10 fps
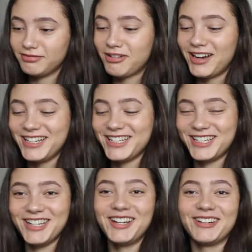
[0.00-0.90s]
Why is
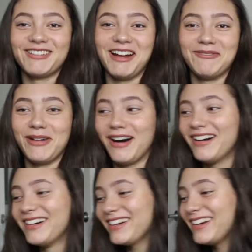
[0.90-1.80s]
she a
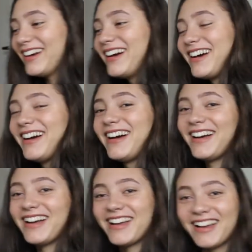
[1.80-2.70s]
grandma?
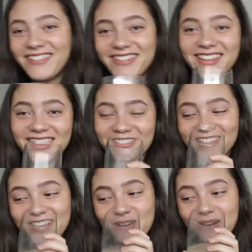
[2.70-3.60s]

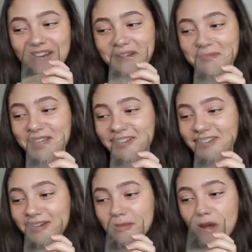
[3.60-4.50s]
Why did I make
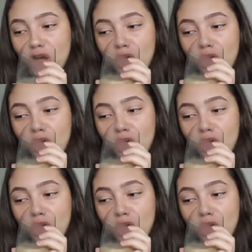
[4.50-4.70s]
her a grandma?